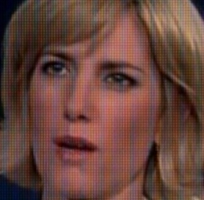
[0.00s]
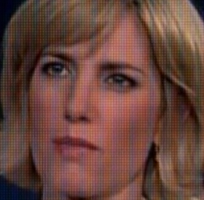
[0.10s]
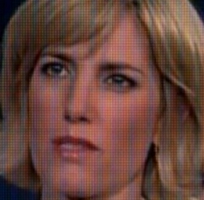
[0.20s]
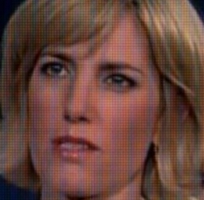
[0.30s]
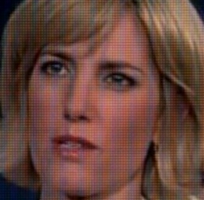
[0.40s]
that
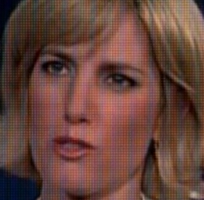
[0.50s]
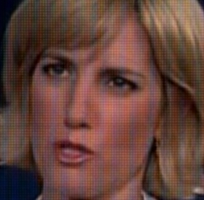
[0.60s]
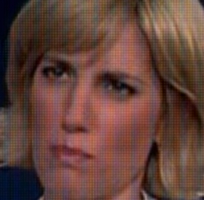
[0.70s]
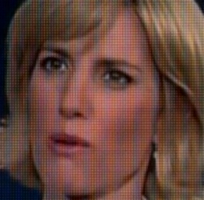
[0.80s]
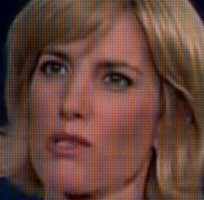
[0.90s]
are
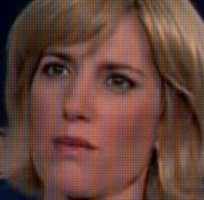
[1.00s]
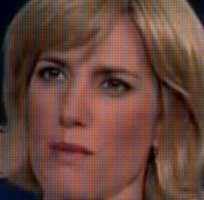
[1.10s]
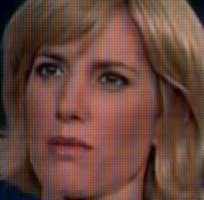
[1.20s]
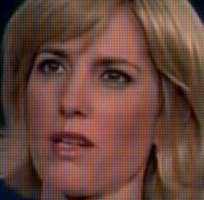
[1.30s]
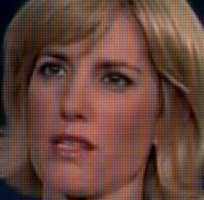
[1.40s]
supposed to be
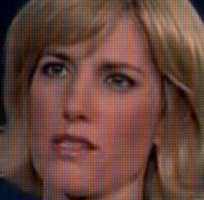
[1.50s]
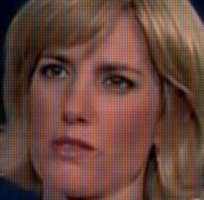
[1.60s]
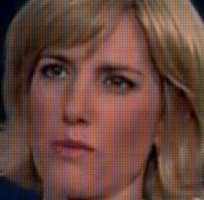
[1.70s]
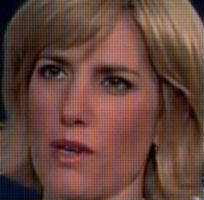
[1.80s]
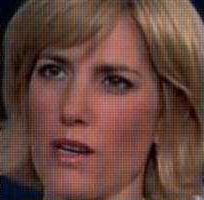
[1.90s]
places
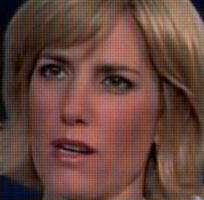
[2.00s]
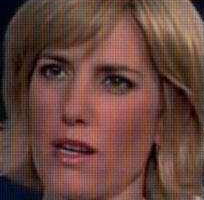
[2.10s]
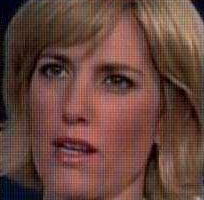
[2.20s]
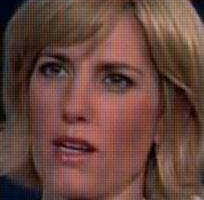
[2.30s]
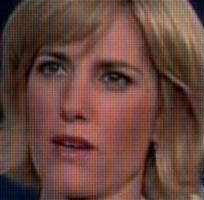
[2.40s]
where
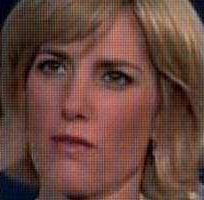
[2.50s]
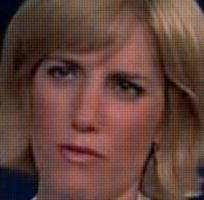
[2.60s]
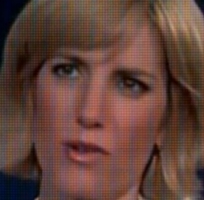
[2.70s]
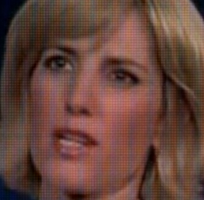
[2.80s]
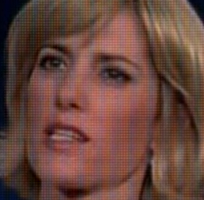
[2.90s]
free
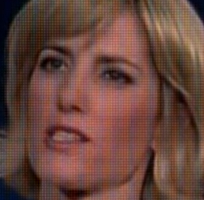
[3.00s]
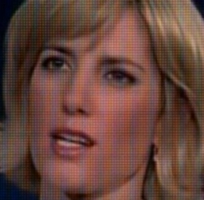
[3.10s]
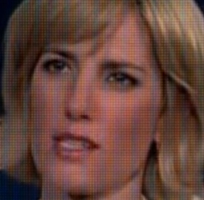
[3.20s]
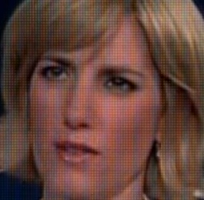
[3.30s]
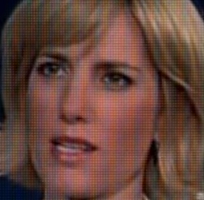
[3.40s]
exchange of
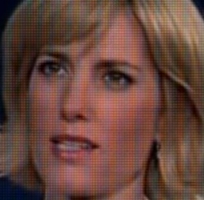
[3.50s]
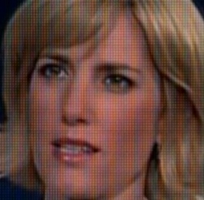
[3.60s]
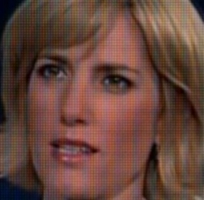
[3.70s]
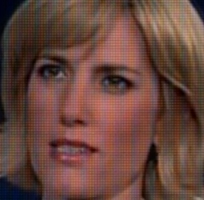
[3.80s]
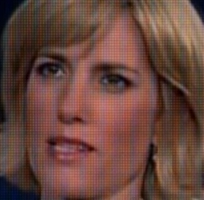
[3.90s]
ideas take
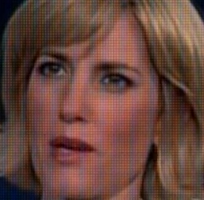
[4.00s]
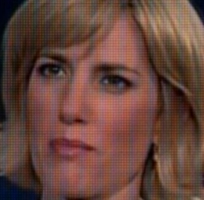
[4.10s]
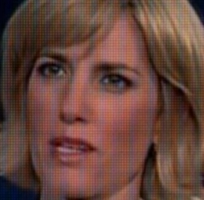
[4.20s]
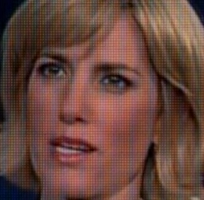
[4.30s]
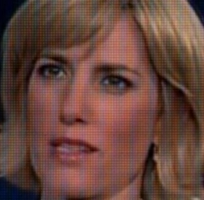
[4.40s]
place,
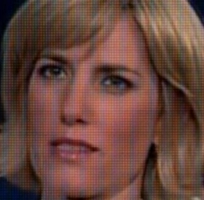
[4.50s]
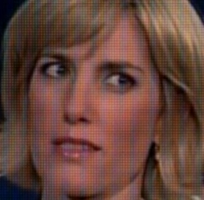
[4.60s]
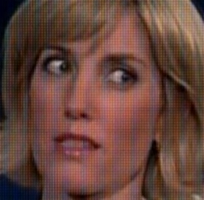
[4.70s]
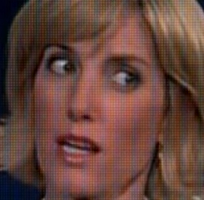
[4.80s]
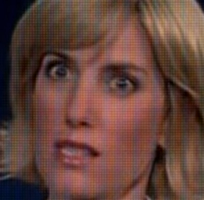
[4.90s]
except
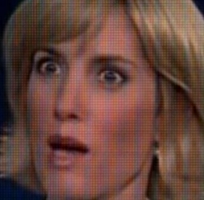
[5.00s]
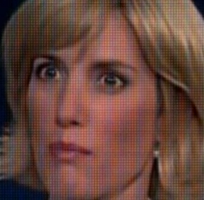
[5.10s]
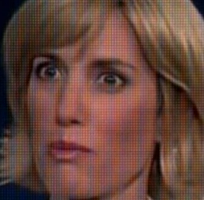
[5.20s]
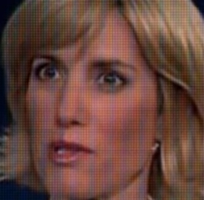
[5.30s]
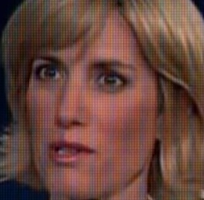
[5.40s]
when you
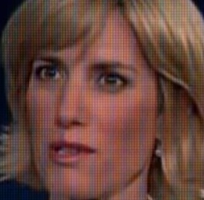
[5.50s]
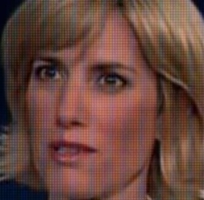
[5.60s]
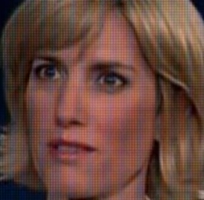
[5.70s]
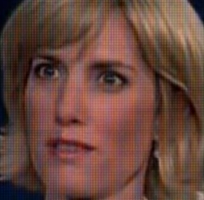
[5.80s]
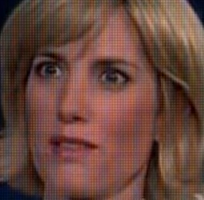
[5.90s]

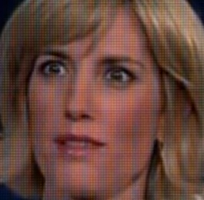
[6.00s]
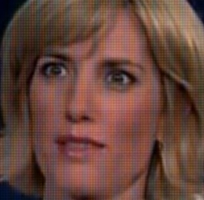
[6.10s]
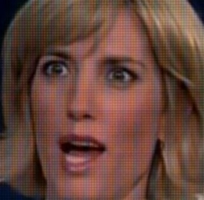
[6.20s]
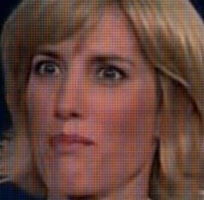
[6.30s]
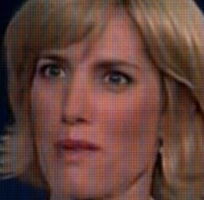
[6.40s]
happen to be a
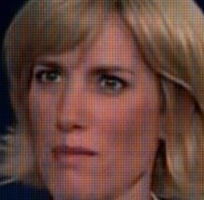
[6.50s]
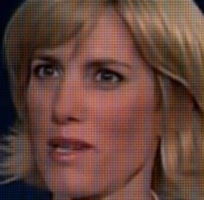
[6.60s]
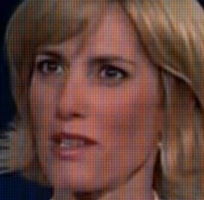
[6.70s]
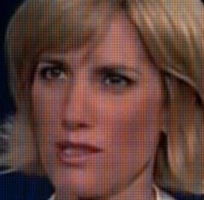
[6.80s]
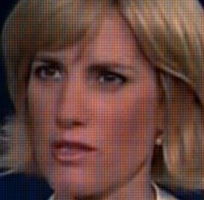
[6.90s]
conservative
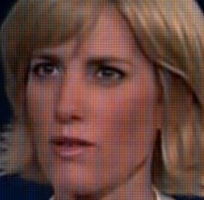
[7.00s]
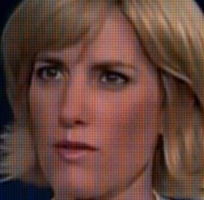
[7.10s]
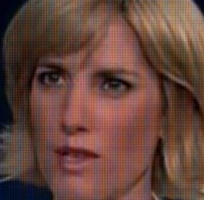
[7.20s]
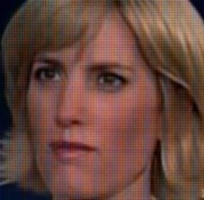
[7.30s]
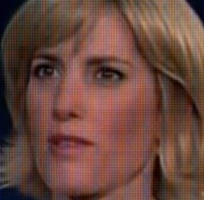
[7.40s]
and you're trying to
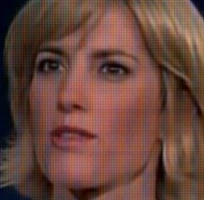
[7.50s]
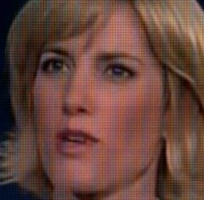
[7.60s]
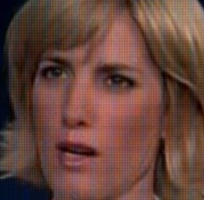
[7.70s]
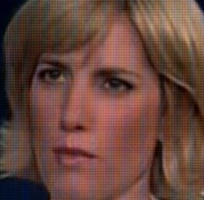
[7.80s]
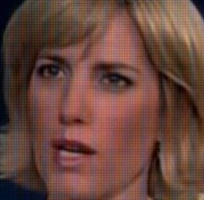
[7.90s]
make a point.
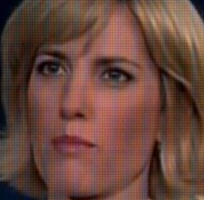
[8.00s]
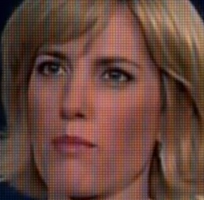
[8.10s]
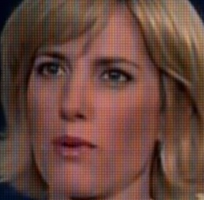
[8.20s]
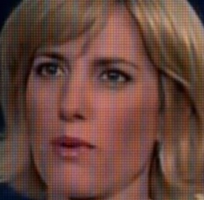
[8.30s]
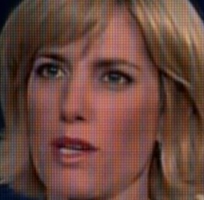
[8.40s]
So
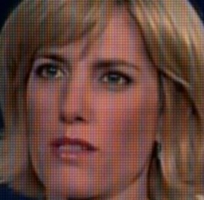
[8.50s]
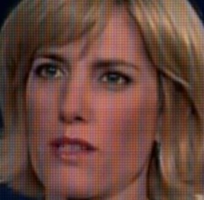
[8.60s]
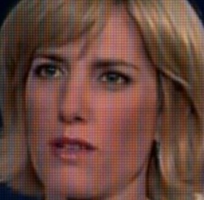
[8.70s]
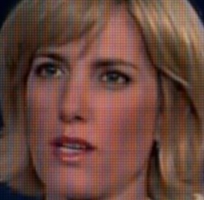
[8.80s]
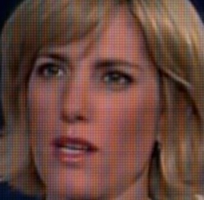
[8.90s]
the Review is a good